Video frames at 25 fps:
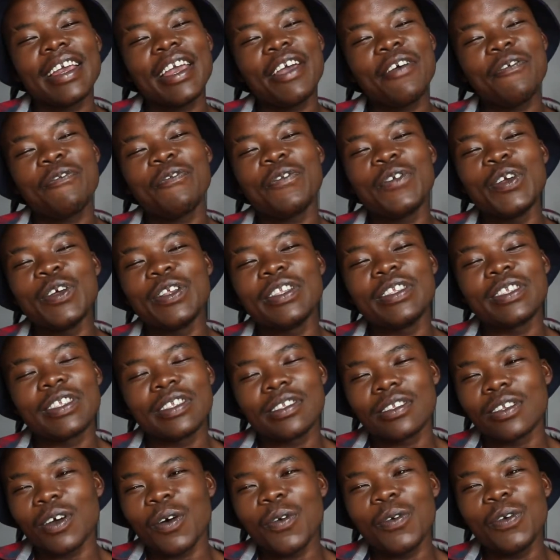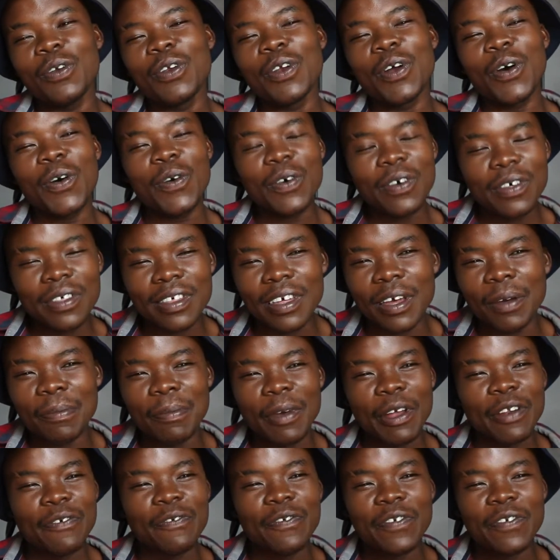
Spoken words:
if you don't know them at